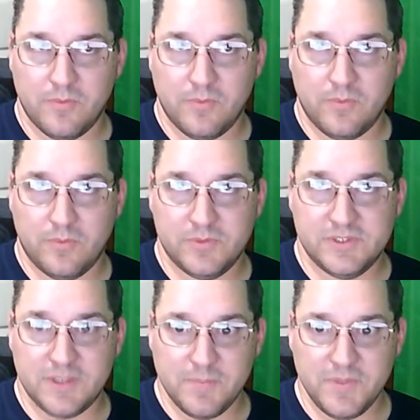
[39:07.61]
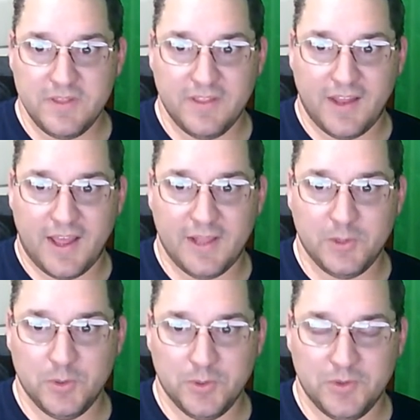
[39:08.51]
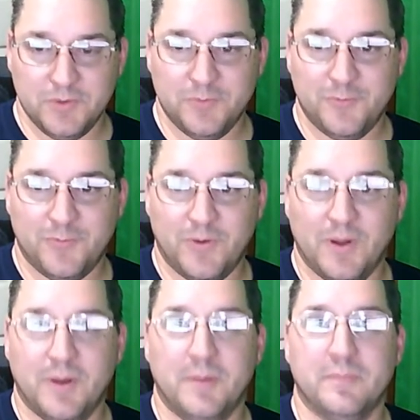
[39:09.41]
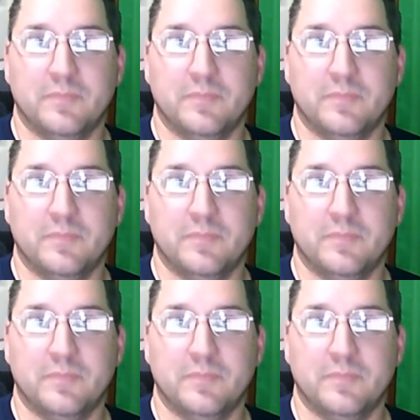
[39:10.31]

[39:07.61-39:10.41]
something that I learned from